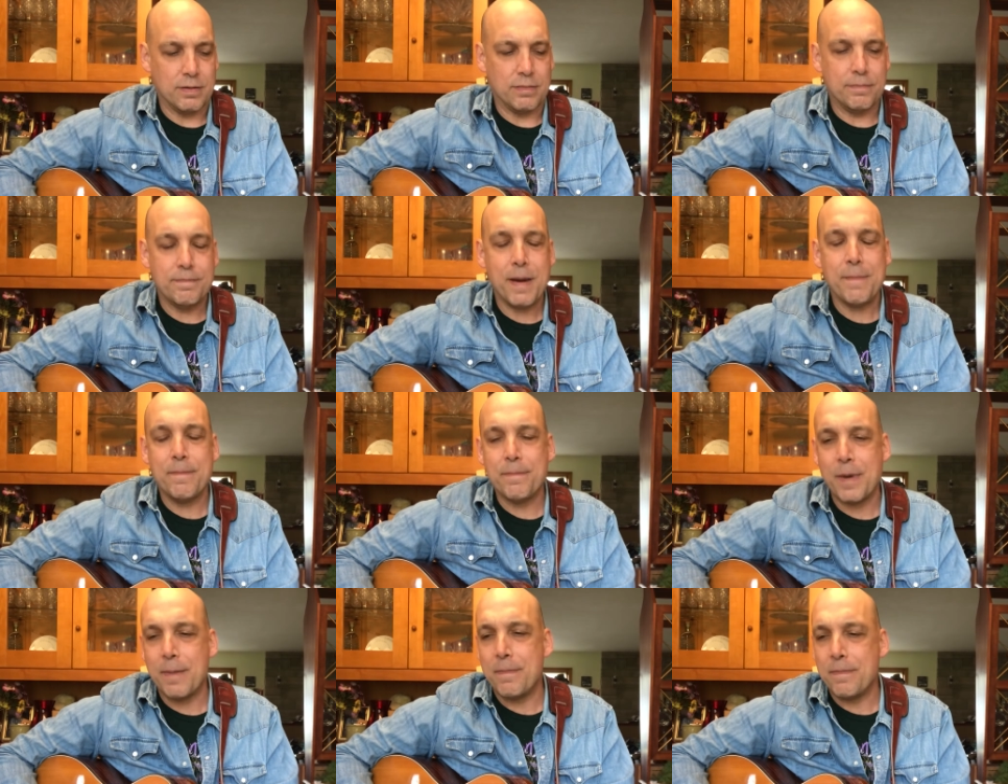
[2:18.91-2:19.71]
ba ba
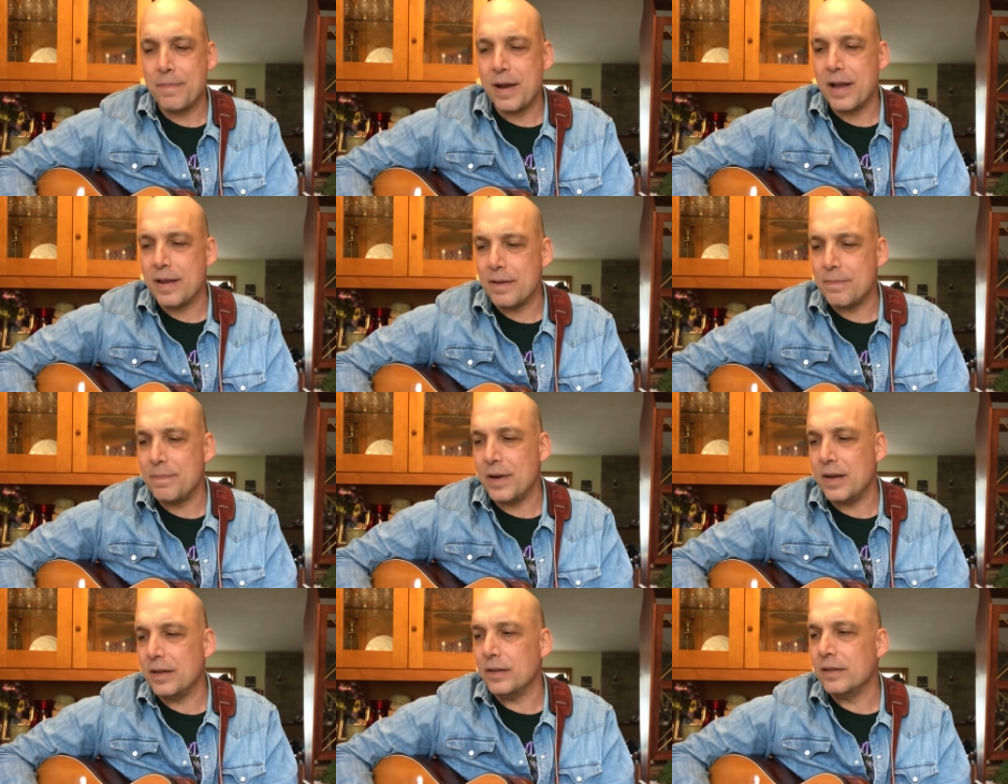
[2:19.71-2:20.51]
ba ba da
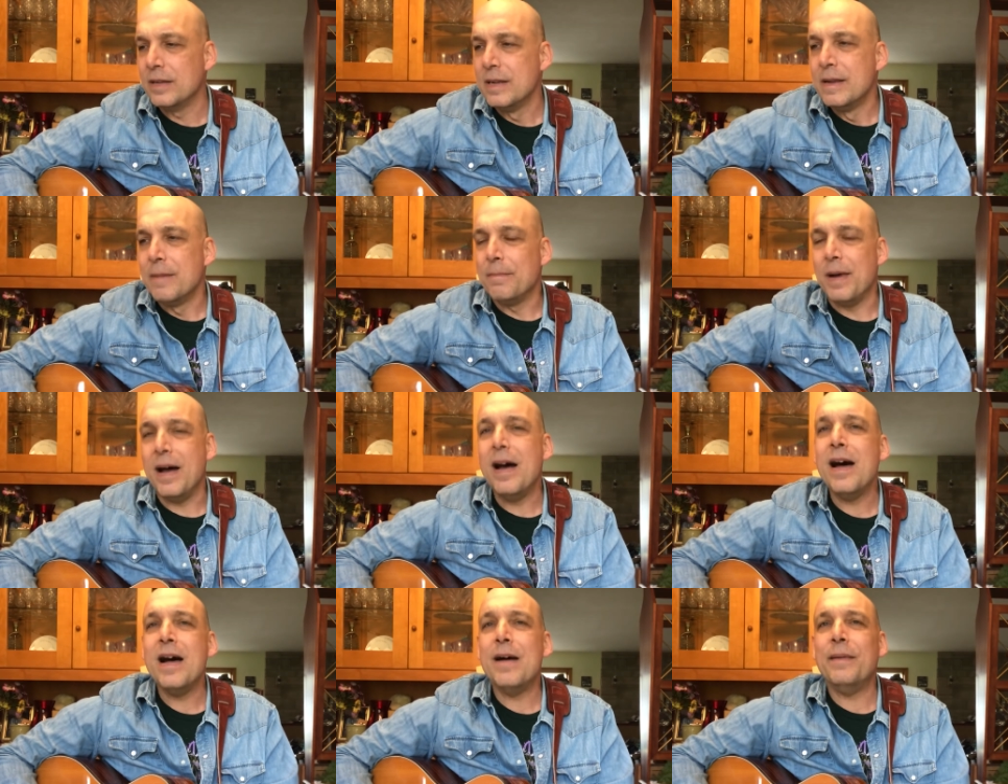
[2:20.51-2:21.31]
ba ba ba
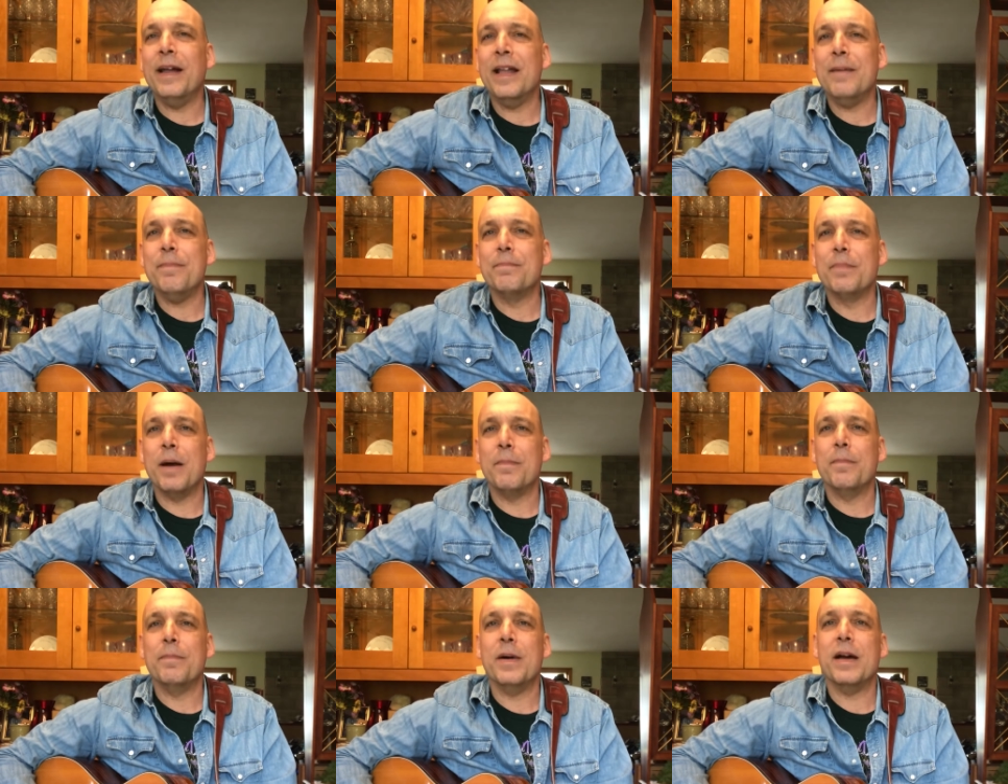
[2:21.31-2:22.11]
da ba
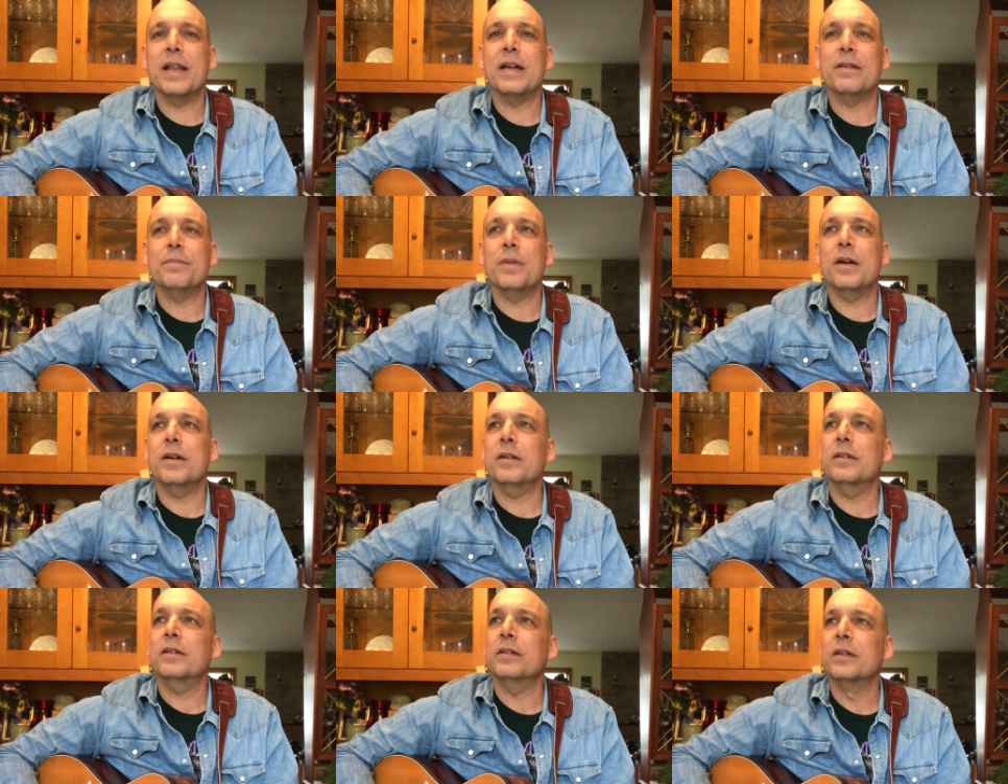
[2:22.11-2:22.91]
ba da ba
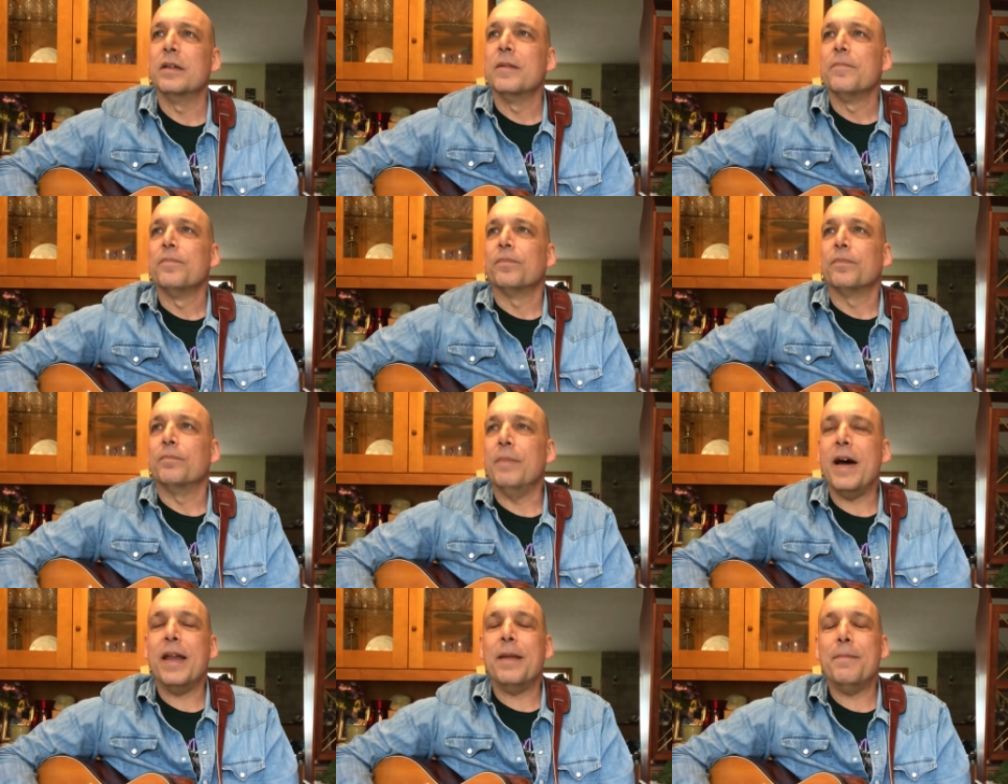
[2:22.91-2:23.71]

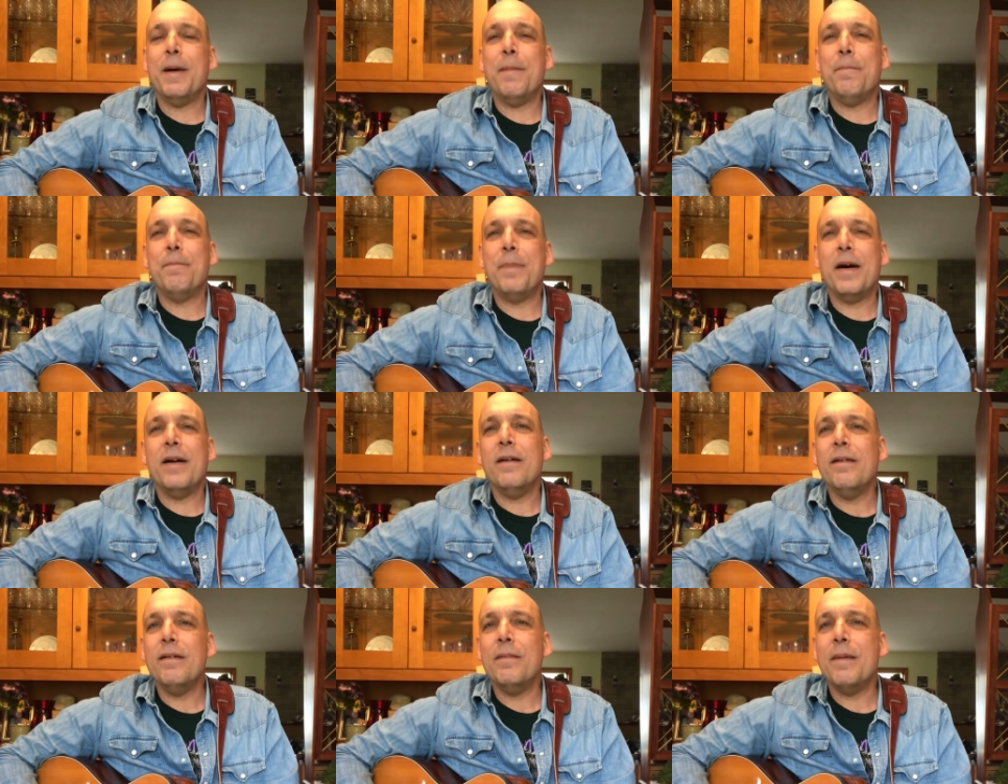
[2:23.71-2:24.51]
ba da ba ba ba da
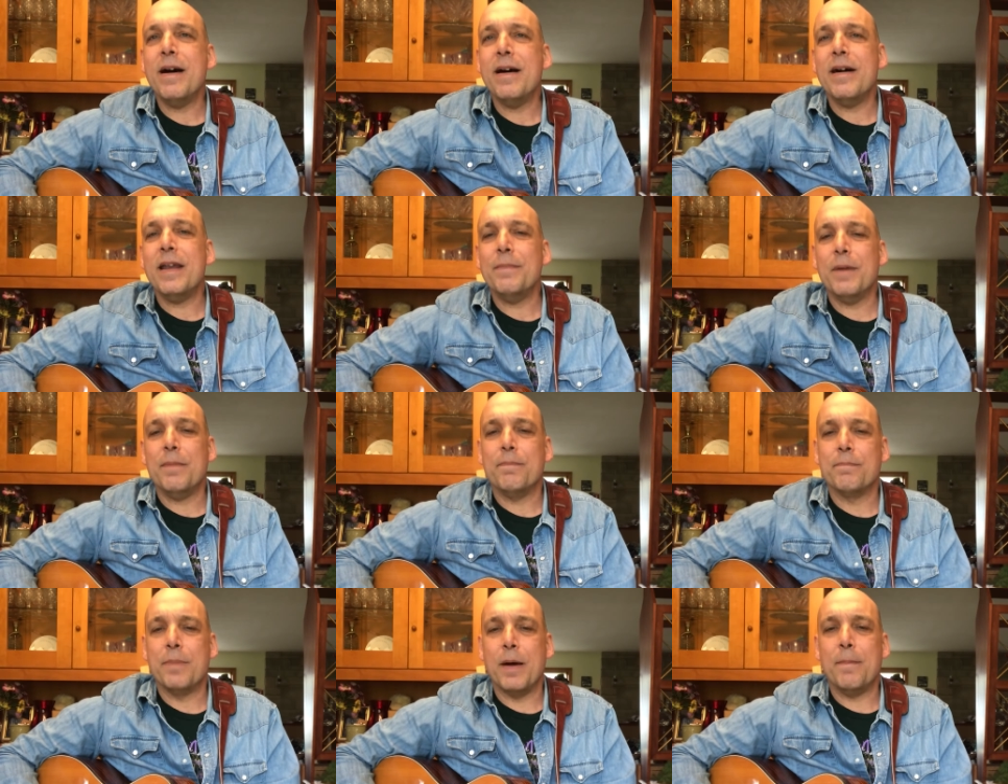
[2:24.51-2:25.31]
ba
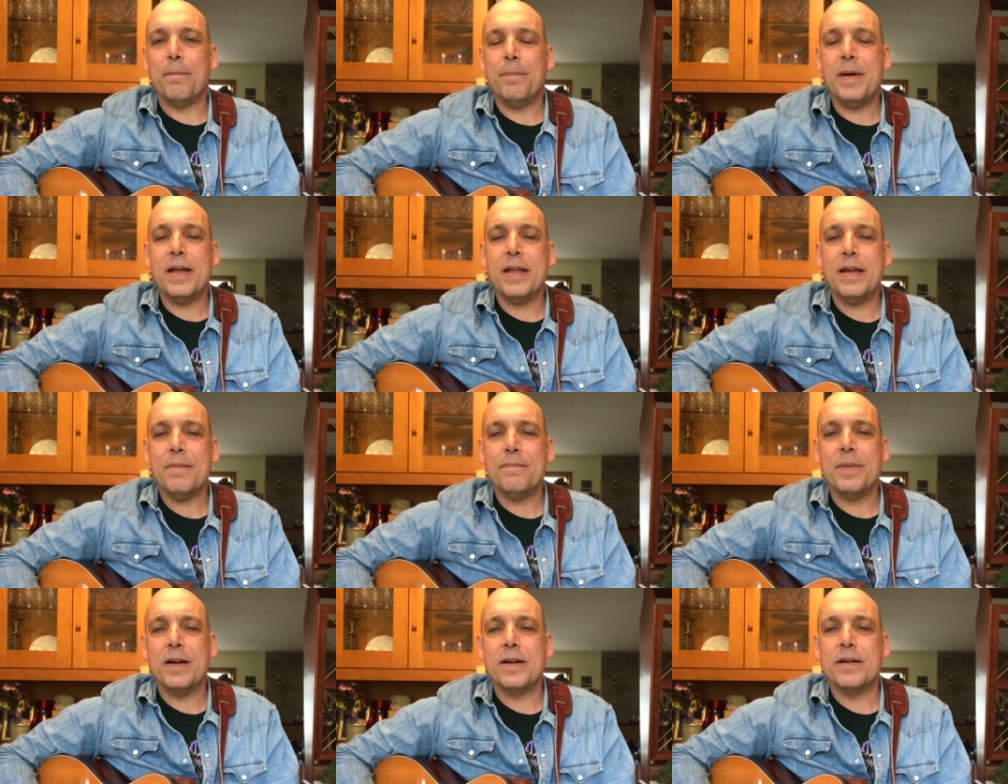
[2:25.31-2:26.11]
ba ba
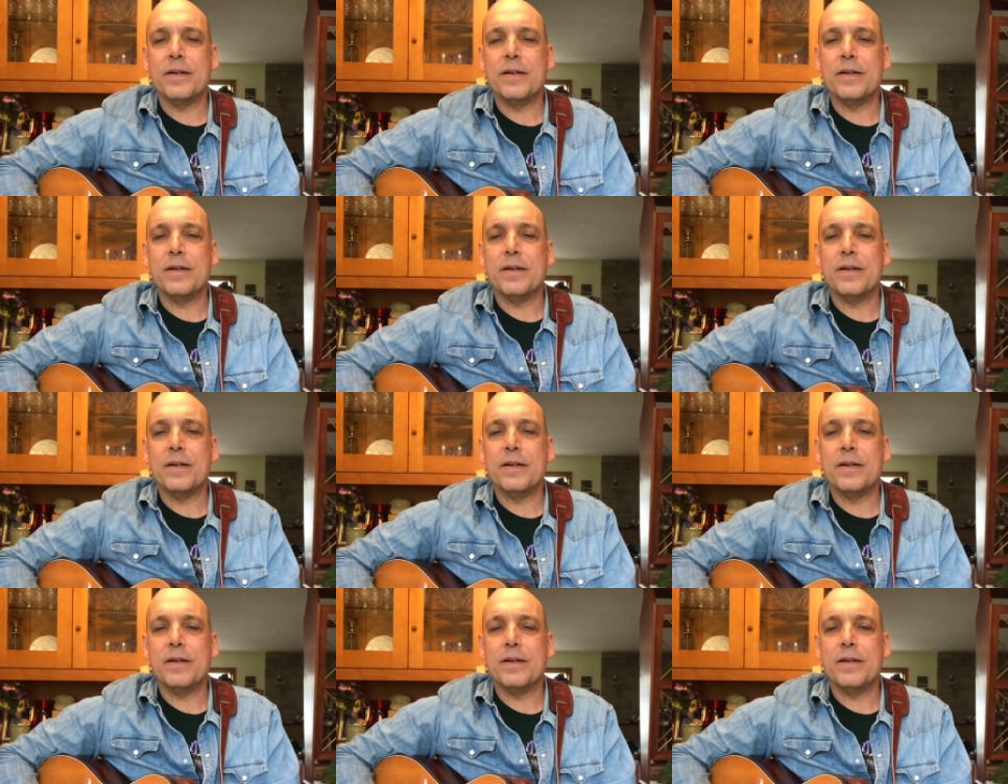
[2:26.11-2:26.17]
da ba